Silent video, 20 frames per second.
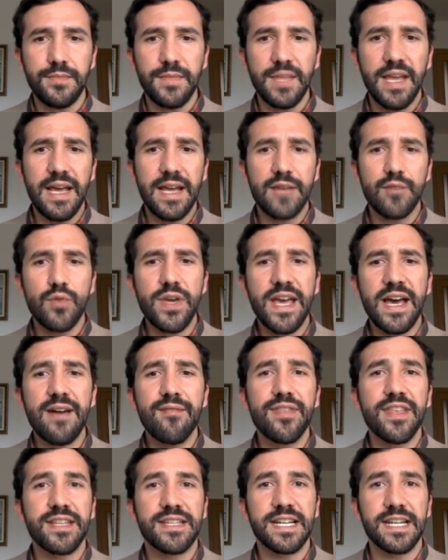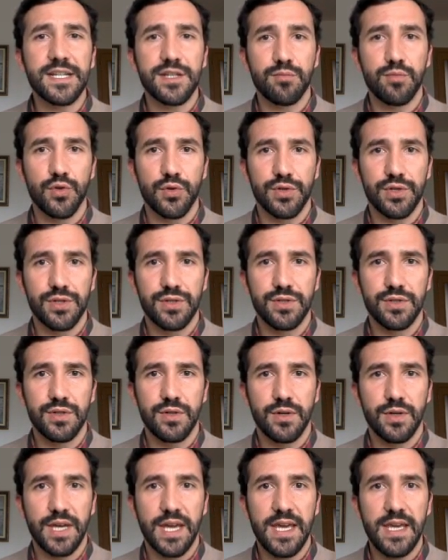And we have the textbooks,
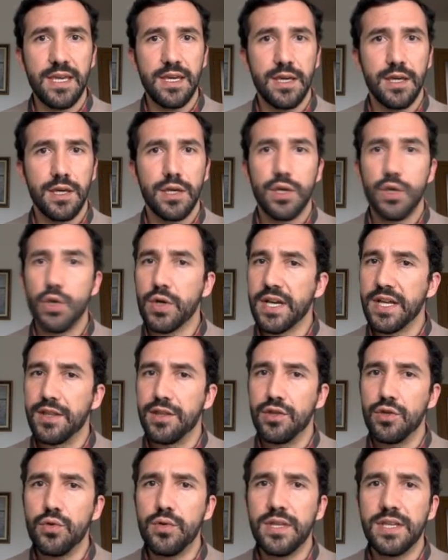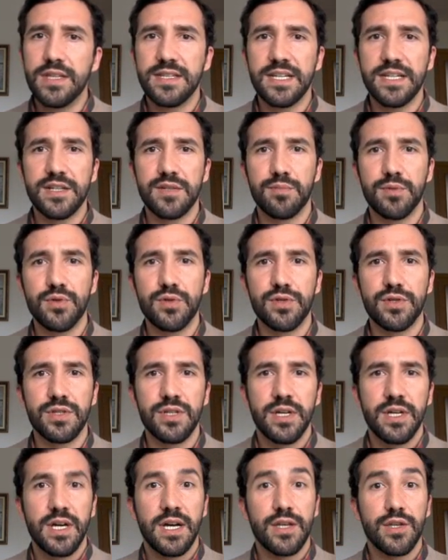okay? You can do the textbooks,
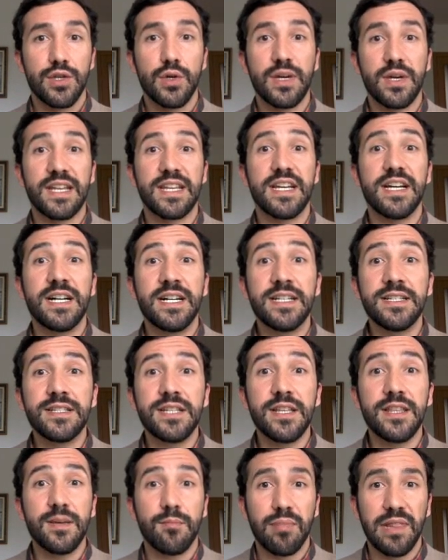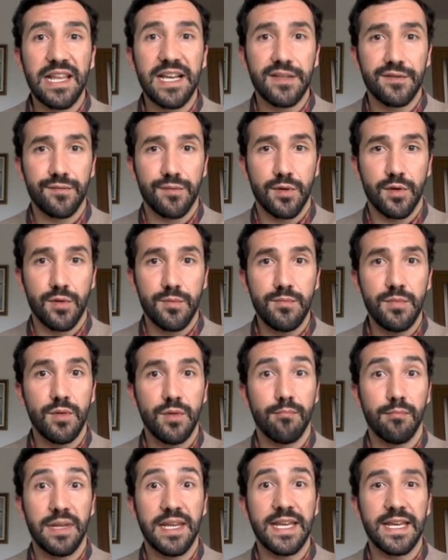you can enter the
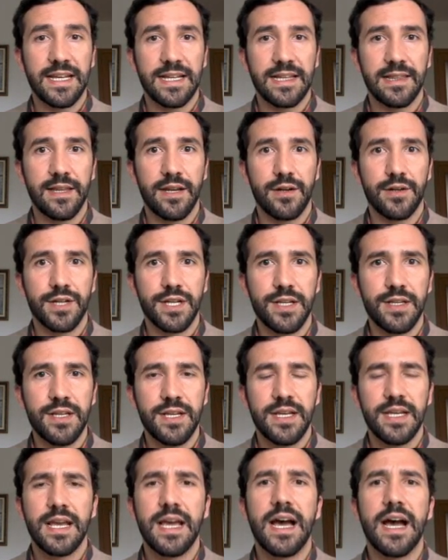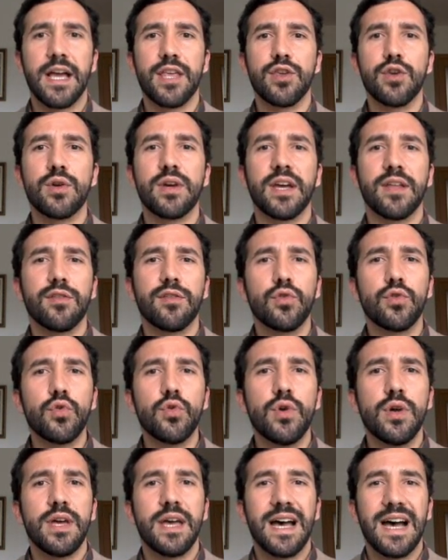platform Blink Learning, and you can do
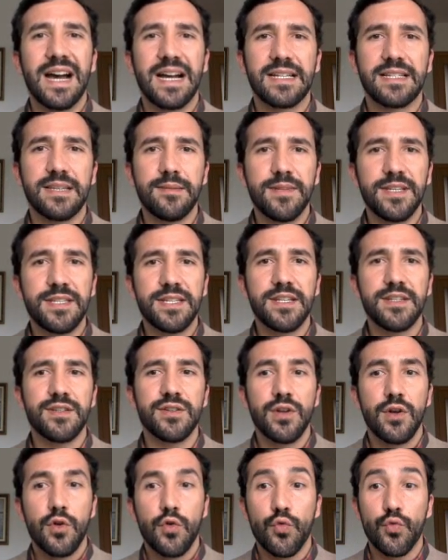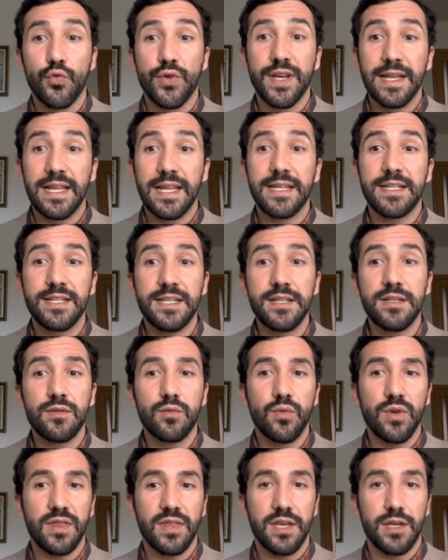activities related
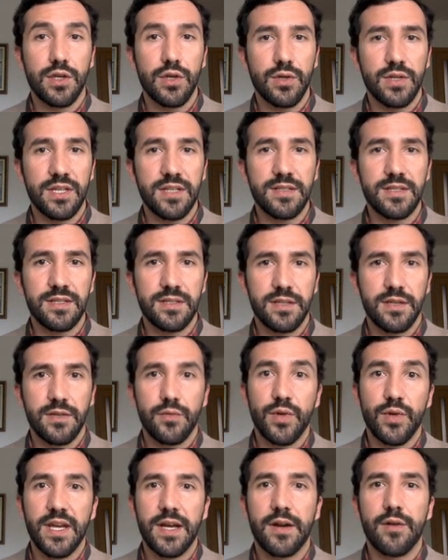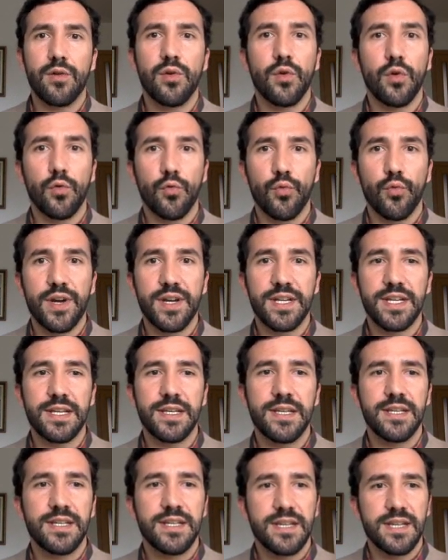with the units that we are already
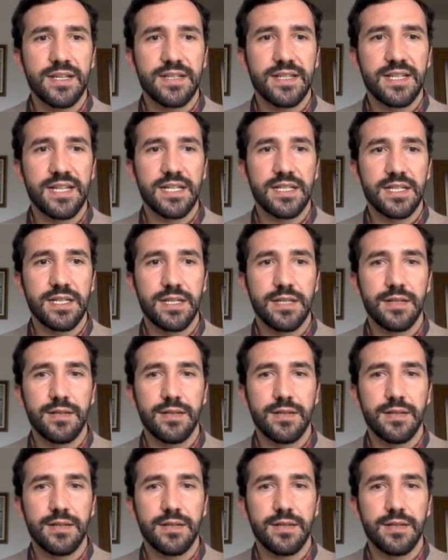starting.